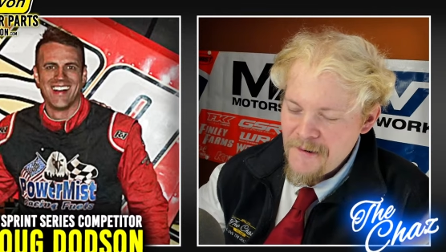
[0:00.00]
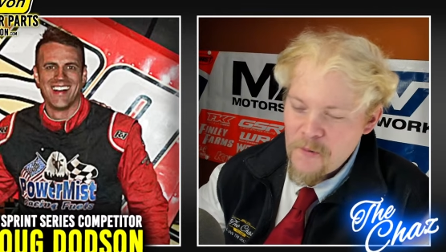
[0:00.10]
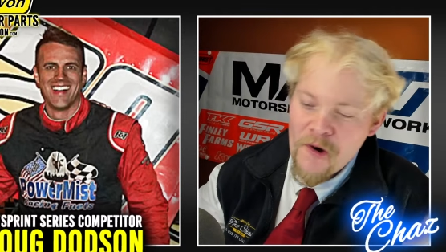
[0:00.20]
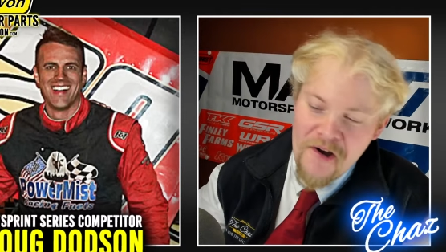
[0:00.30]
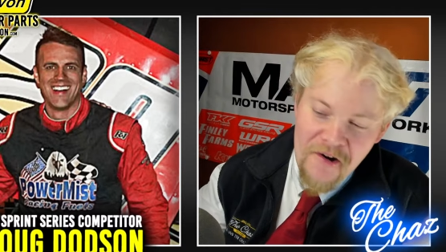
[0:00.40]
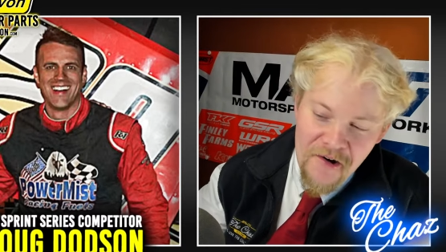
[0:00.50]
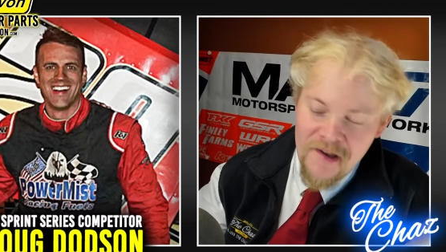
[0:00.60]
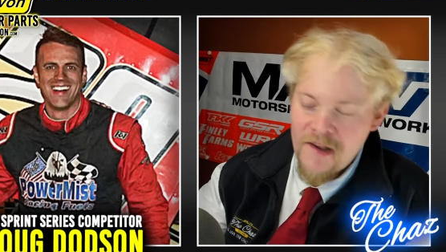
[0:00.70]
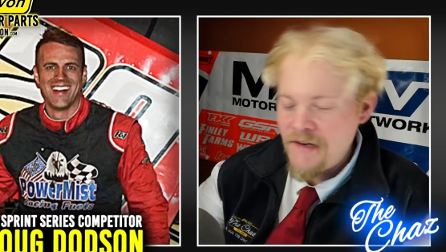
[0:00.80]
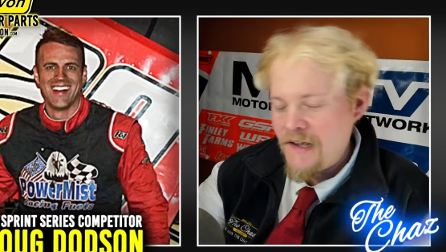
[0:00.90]
Speaker 1: Well,
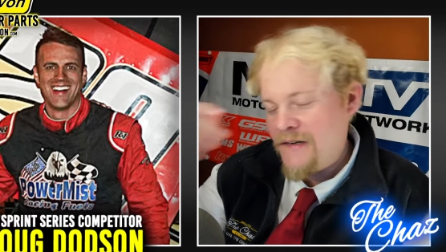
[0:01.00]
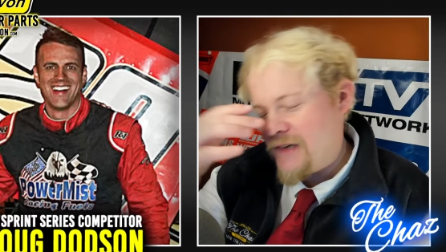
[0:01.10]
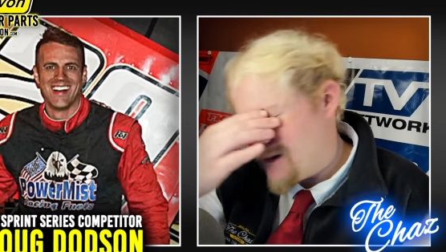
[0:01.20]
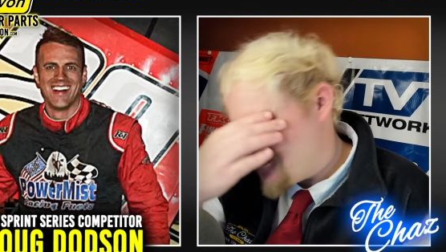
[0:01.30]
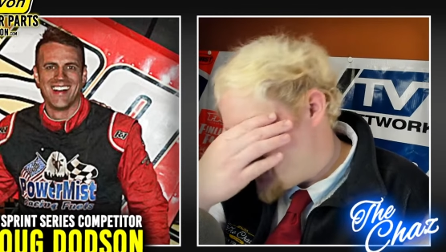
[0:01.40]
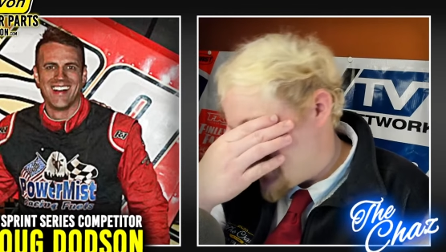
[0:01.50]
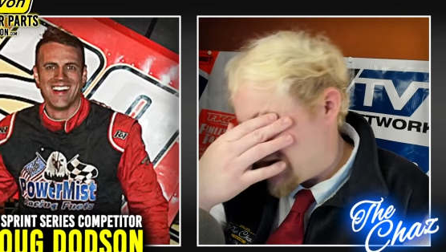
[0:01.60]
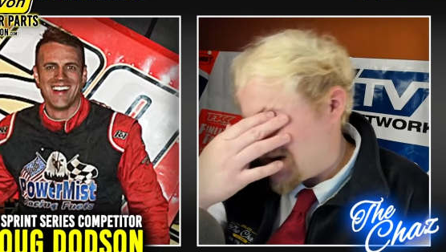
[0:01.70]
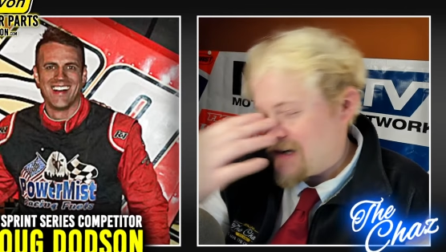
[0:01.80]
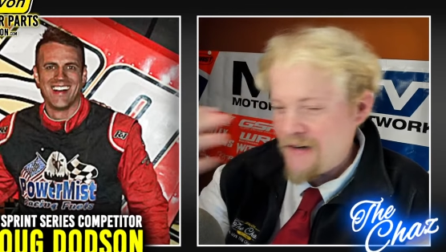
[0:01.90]
and and and
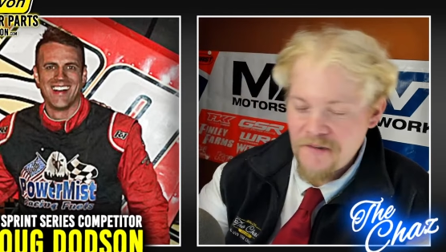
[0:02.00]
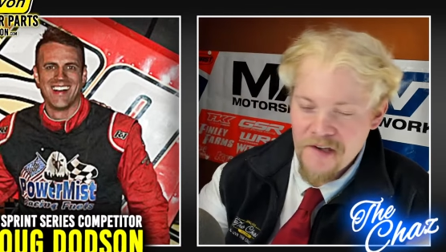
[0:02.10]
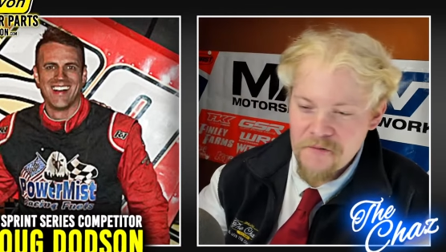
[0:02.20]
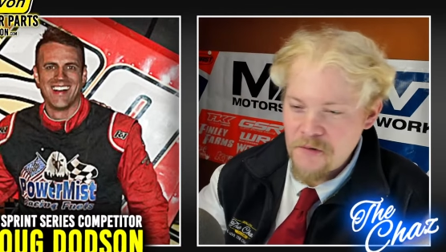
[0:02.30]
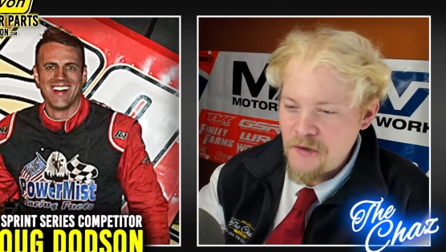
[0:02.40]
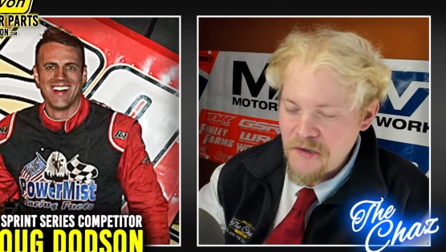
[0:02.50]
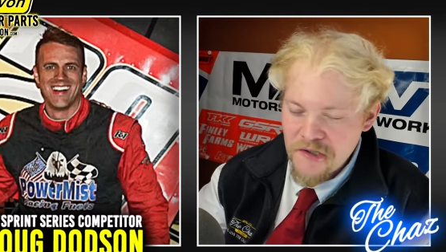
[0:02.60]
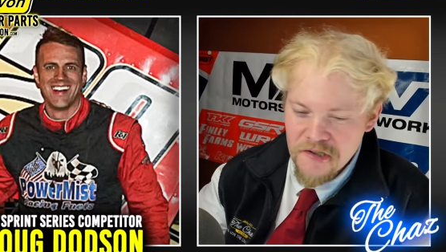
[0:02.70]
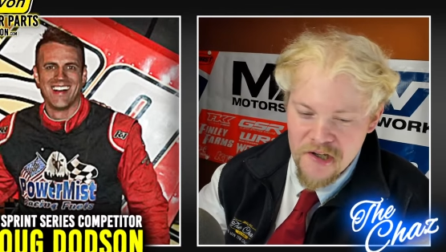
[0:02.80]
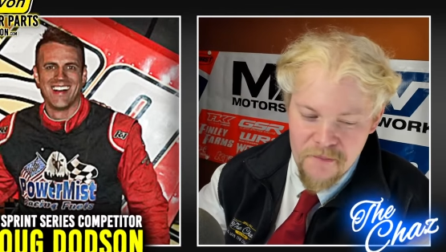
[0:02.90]
funny enough that we're on
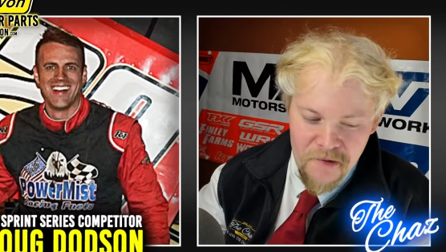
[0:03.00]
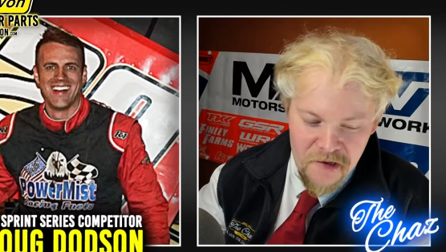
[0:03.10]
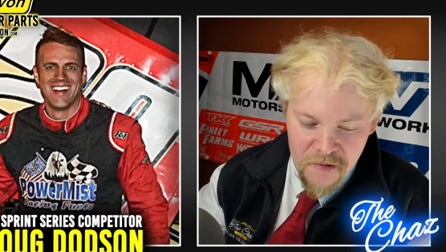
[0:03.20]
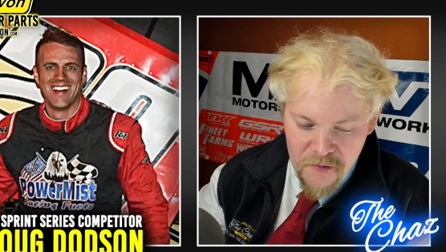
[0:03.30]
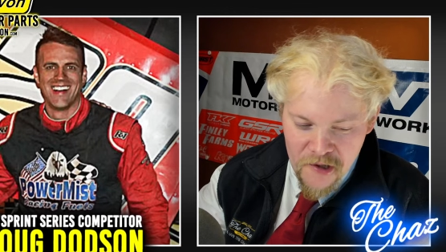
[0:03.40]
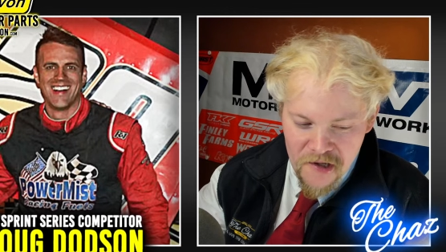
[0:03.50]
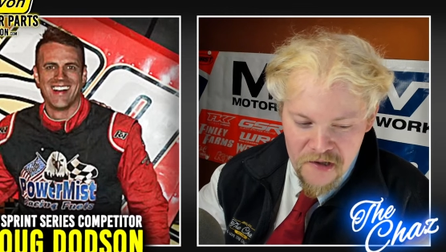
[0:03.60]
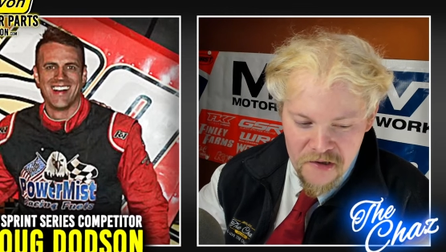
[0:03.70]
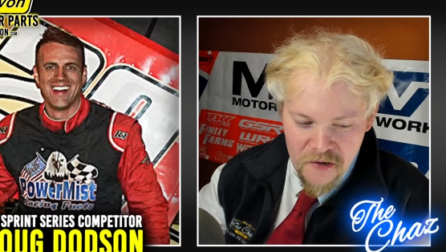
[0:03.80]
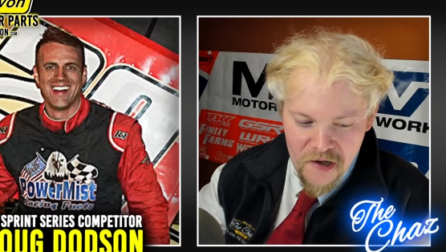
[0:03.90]
this topic in a way.
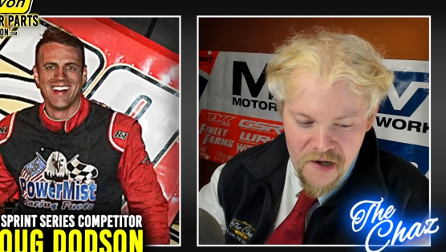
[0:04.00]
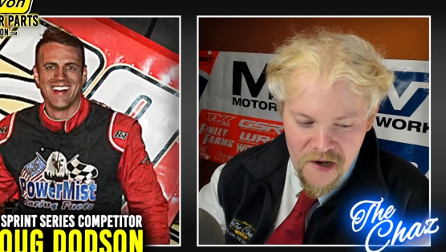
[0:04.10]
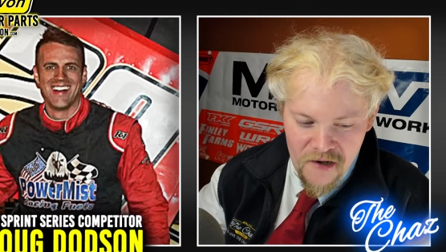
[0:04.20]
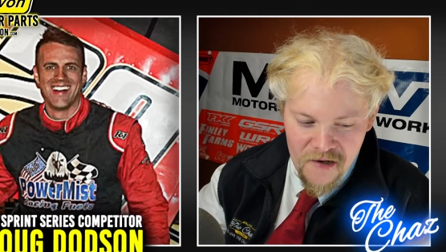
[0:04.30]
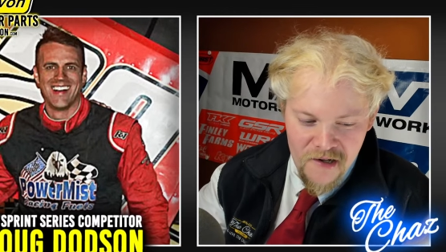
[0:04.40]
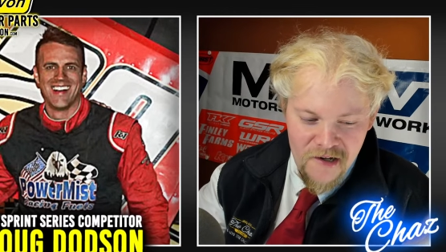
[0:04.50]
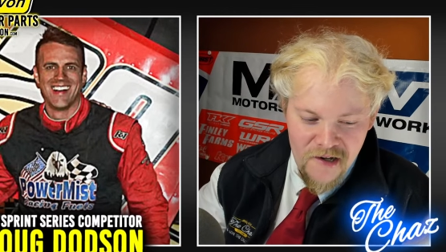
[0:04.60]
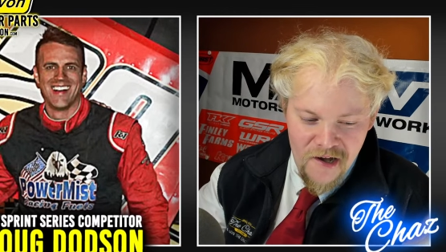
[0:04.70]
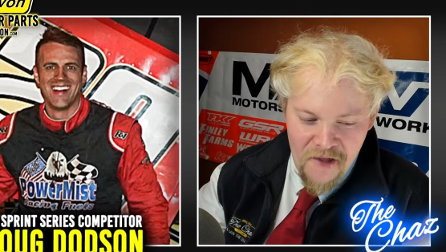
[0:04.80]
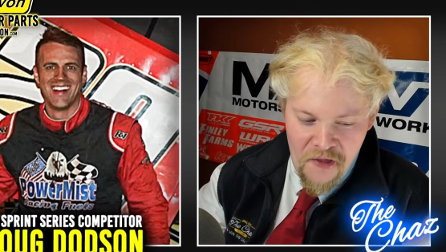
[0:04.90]
You know, I I,
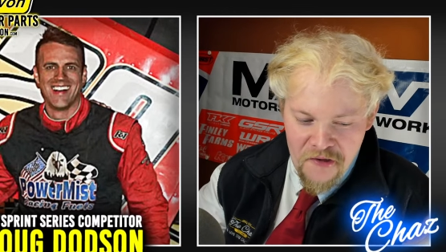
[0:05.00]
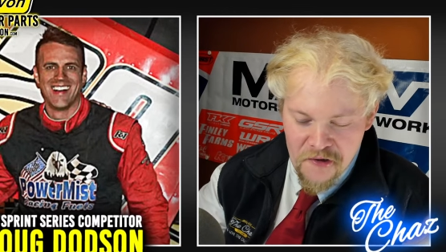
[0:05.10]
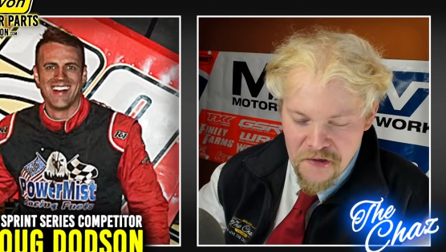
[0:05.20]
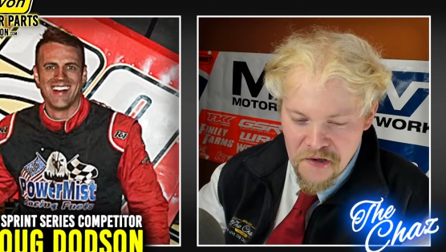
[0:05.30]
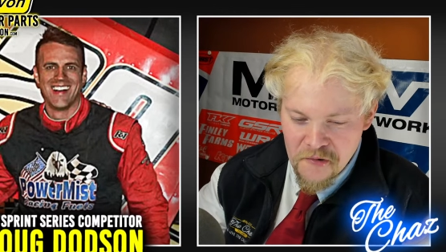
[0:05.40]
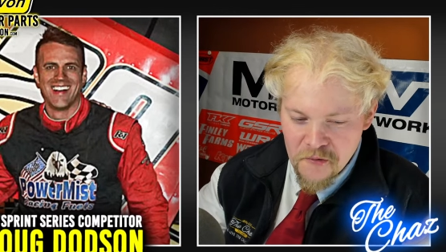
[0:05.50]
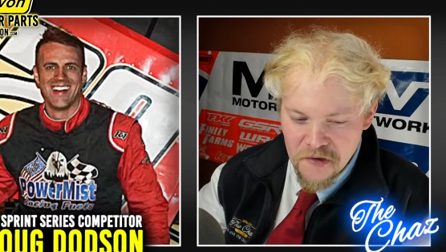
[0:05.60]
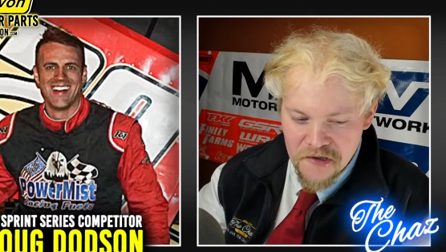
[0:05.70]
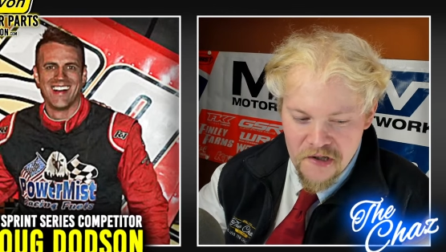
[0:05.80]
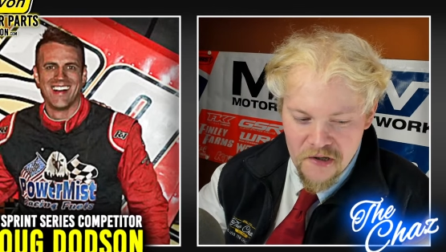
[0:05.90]
I think the thing you
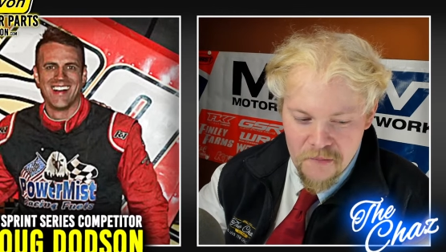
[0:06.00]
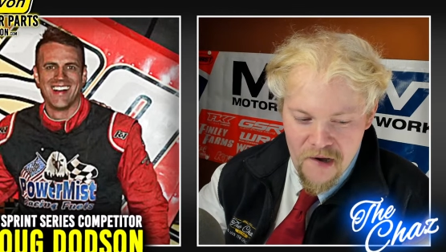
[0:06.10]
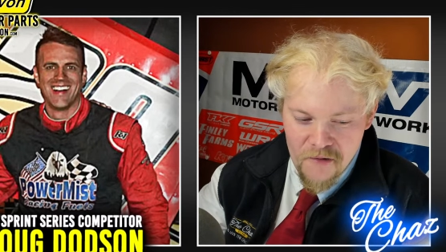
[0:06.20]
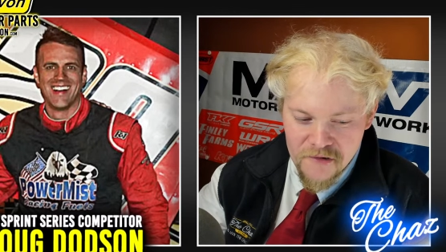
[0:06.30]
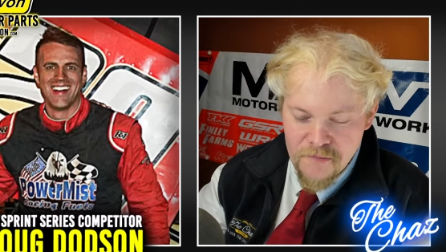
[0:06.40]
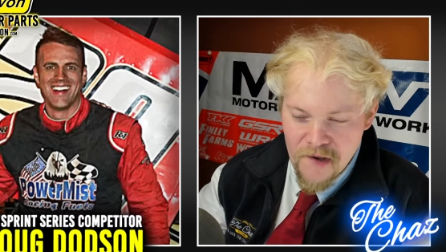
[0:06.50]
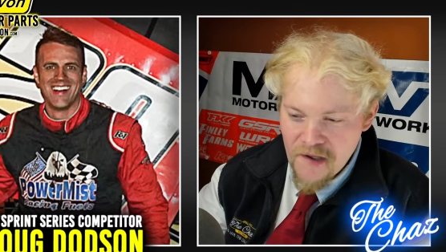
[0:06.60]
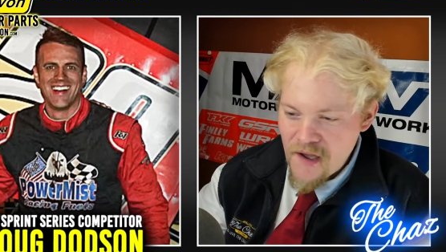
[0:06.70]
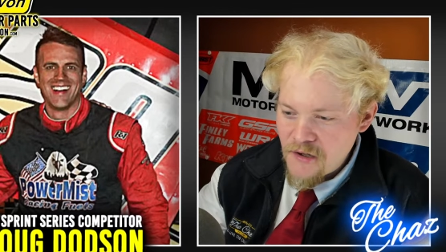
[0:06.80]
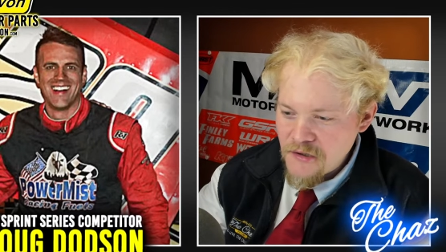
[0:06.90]
wanted to talk about was
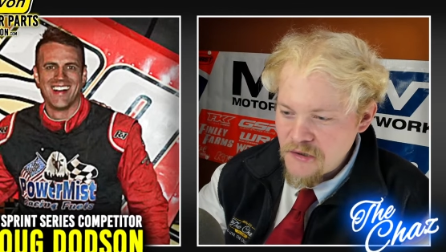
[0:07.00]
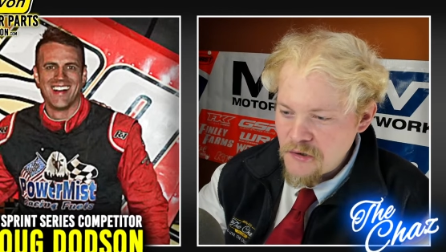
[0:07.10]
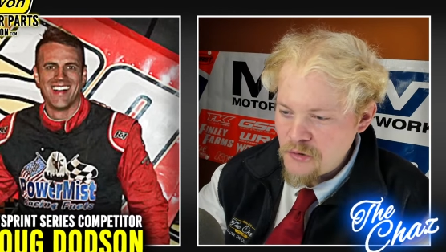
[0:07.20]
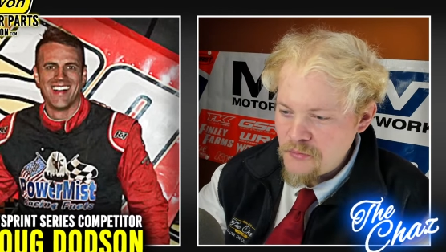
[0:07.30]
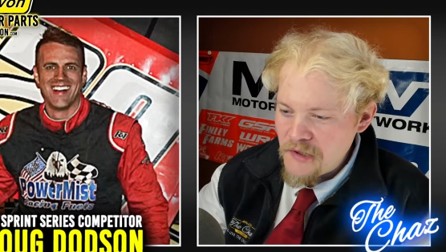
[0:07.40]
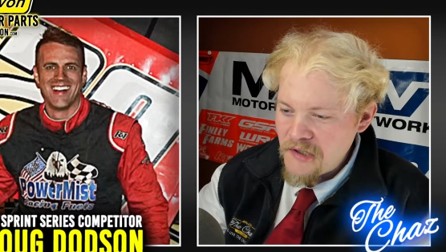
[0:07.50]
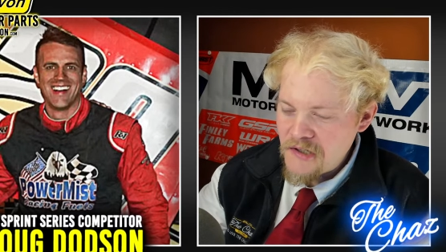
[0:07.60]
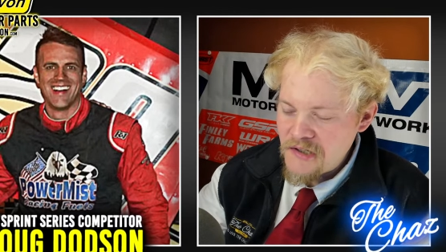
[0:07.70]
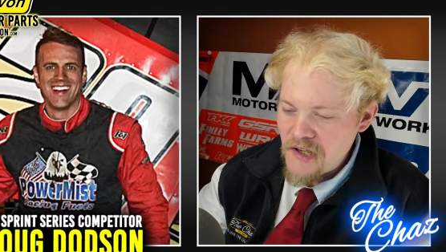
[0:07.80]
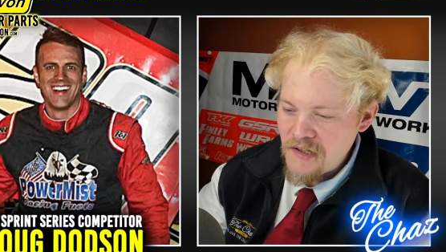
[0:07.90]
payouts a little bit,
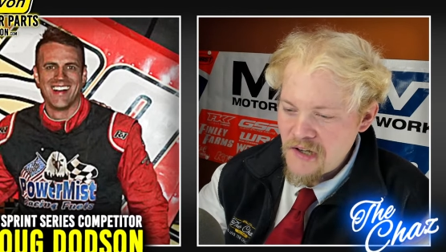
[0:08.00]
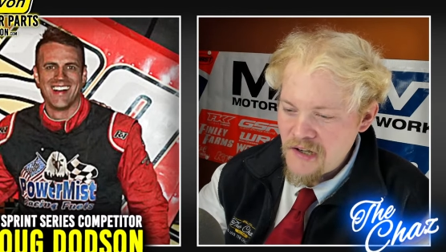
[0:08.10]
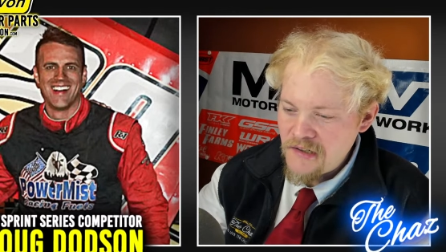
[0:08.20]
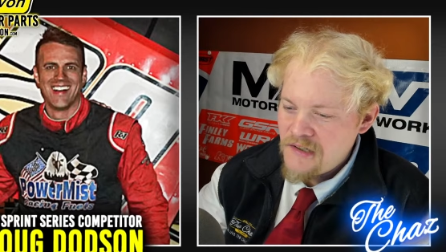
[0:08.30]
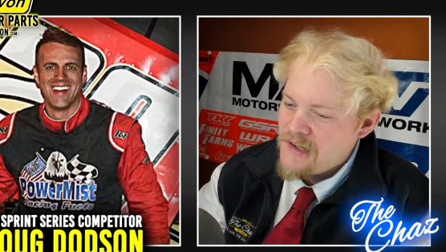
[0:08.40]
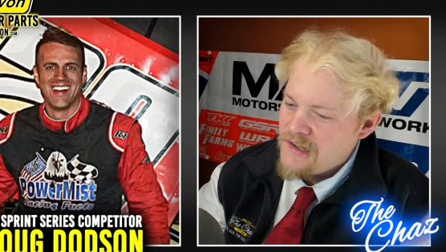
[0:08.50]
cause, and and